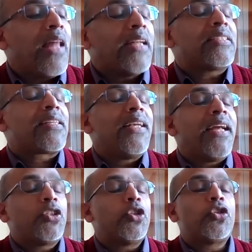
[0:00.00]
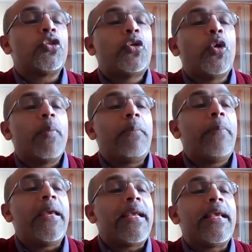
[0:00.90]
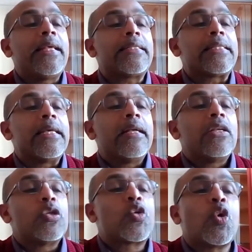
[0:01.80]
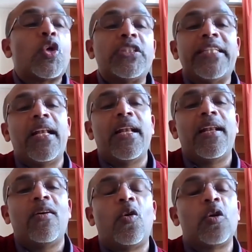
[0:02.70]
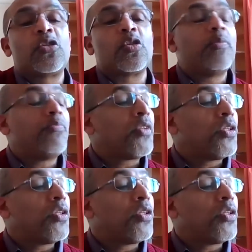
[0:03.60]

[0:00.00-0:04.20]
that is related to human being is social also.